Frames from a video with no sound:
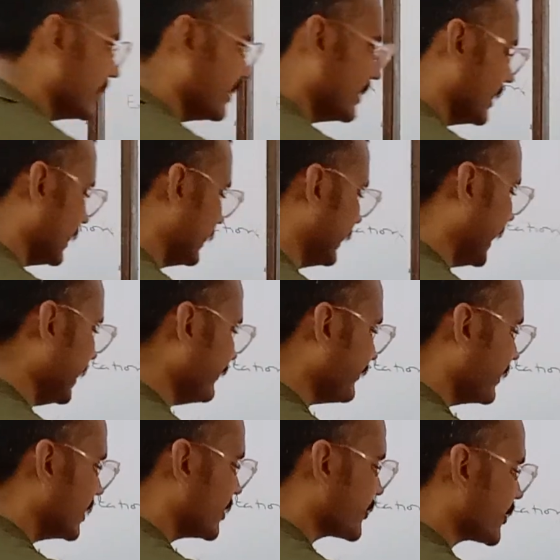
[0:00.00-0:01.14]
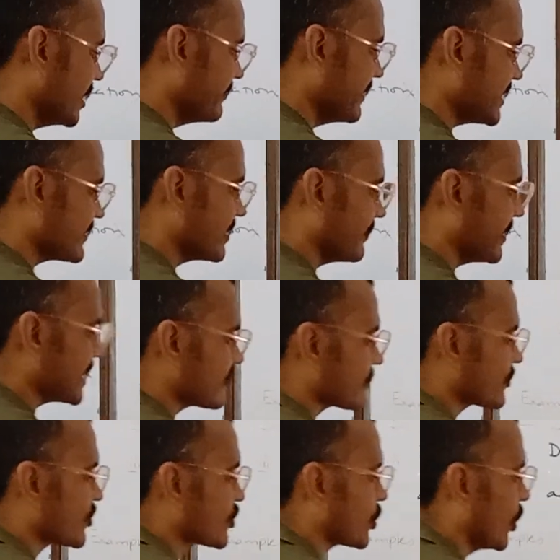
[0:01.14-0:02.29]
life, she missed the bus,
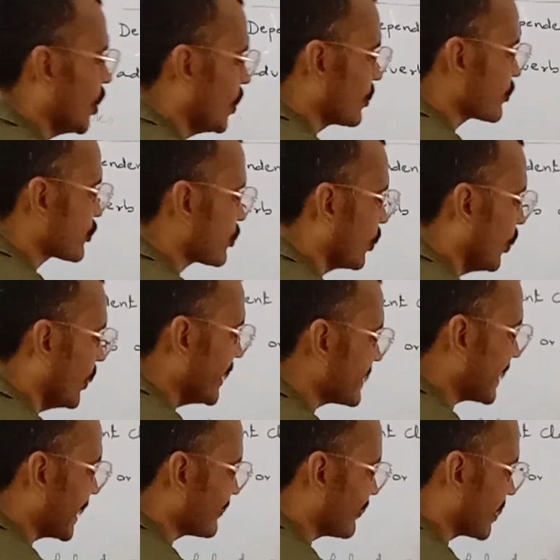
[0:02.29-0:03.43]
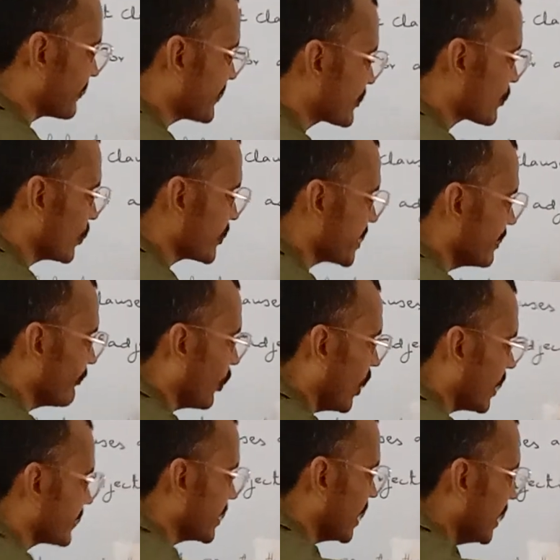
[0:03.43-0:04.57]
so is adverb, so she
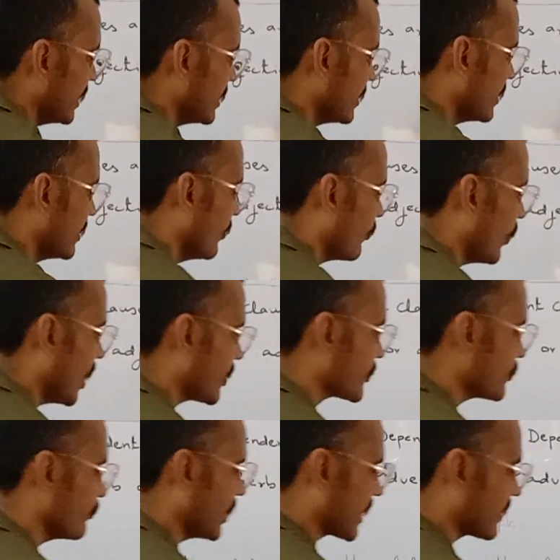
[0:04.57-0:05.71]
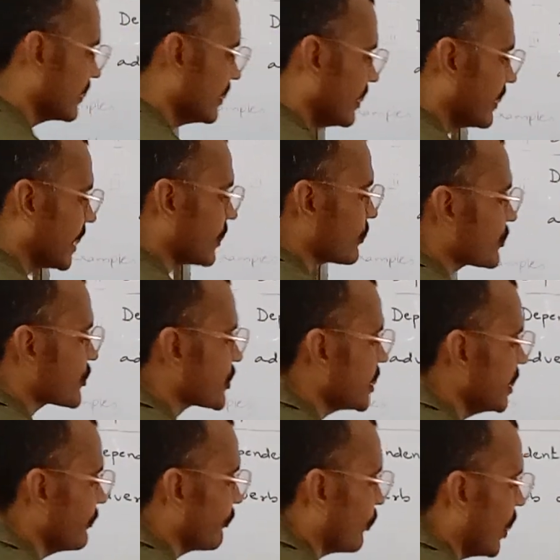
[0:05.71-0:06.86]
walked to work. Now,
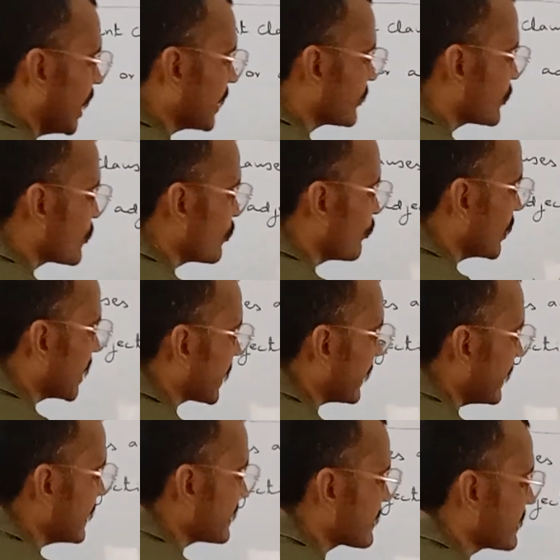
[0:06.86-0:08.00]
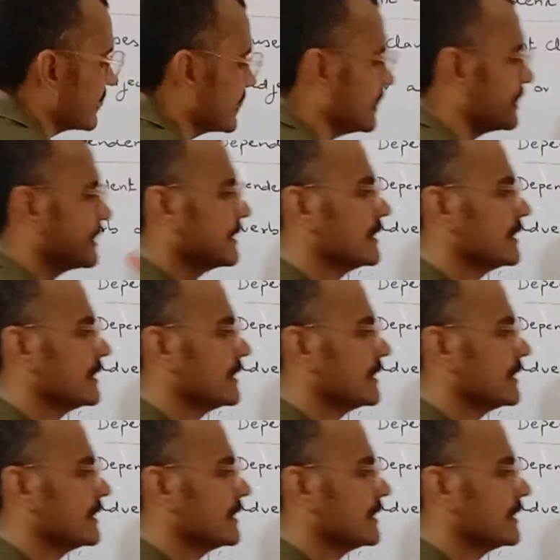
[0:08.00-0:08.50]
she walked to work is a